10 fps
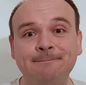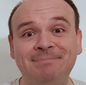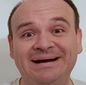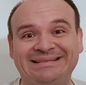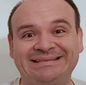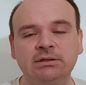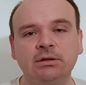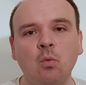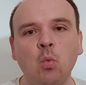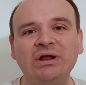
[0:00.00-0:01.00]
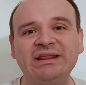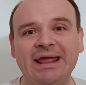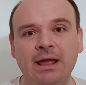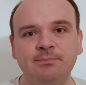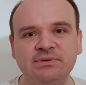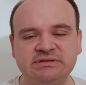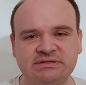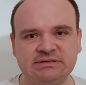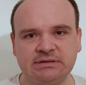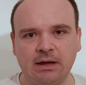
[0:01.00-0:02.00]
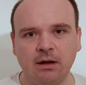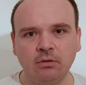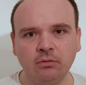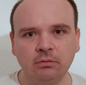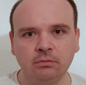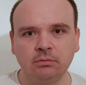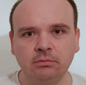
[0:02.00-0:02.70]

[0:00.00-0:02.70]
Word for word: But what happens now